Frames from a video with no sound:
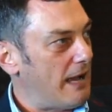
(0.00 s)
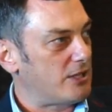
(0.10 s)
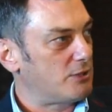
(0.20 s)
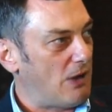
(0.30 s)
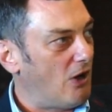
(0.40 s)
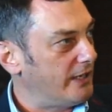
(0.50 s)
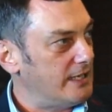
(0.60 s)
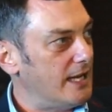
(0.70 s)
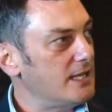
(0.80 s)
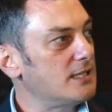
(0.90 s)
maths
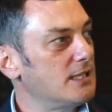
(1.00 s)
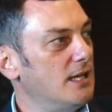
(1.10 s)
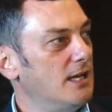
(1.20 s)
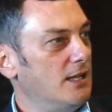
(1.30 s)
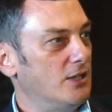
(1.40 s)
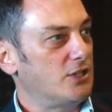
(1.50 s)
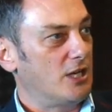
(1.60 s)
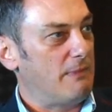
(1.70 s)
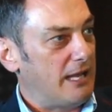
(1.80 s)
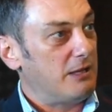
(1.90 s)
behind it that's
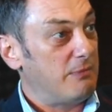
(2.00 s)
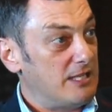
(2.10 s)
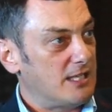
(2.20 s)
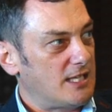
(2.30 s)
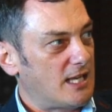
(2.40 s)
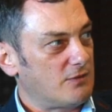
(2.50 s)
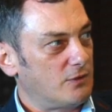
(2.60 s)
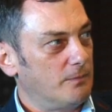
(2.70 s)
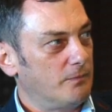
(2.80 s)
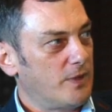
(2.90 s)
going to make it be
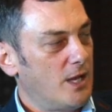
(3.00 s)
successful,